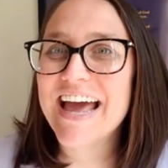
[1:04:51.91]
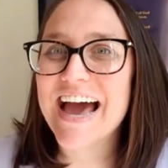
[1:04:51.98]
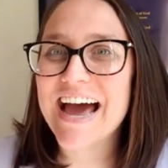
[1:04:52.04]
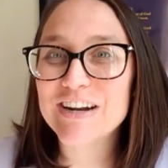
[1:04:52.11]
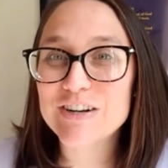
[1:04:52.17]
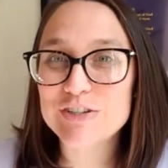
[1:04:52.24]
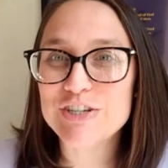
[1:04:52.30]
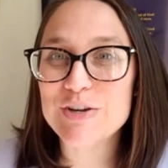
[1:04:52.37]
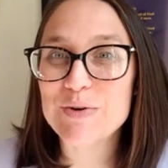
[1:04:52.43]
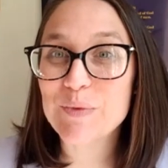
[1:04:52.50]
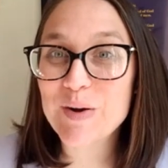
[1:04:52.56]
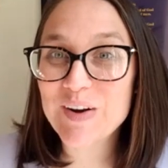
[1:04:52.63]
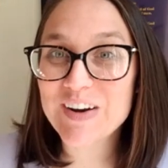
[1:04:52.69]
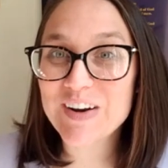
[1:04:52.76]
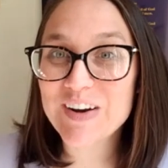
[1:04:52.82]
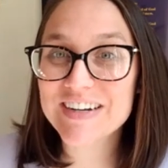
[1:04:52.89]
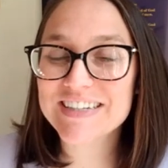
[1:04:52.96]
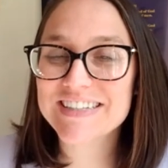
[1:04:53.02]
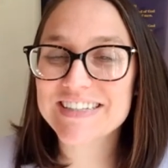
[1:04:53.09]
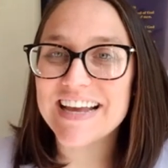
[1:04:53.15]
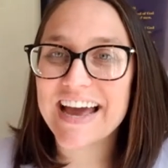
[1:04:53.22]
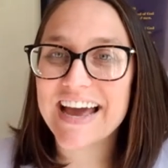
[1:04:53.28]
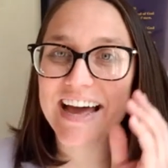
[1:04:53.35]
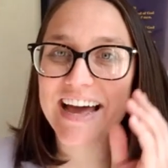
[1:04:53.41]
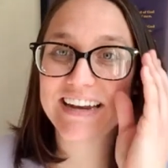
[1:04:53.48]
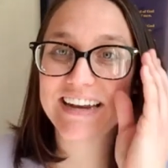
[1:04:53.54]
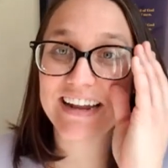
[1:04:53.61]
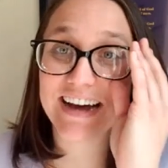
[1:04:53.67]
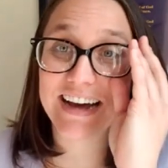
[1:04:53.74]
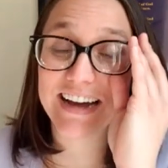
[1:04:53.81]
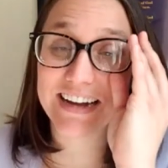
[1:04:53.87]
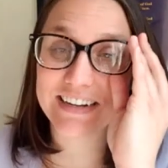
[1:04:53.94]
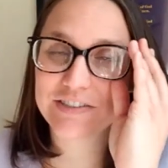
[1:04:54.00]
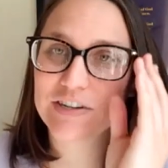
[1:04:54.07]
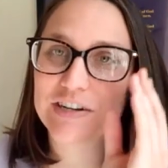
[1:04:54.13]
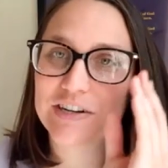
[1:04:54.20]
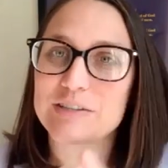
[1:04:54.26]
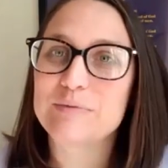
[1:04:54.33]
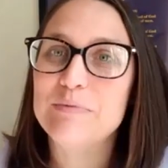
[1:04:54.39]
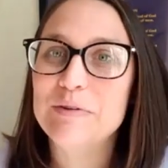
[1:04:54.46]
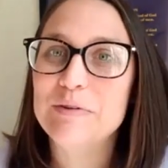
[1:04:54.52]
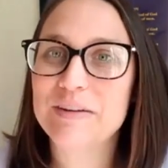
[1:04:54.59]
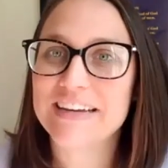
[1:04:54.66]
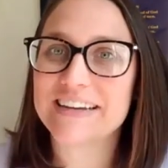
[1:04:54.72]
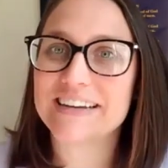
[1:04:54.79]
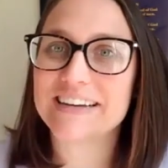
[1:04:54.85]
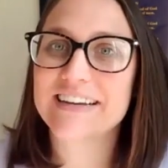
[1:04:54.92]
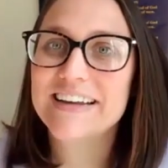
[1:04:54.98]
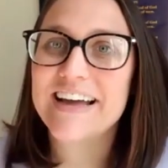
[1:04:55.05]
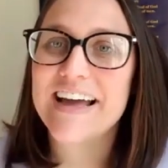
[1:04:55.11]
energy works and transmuting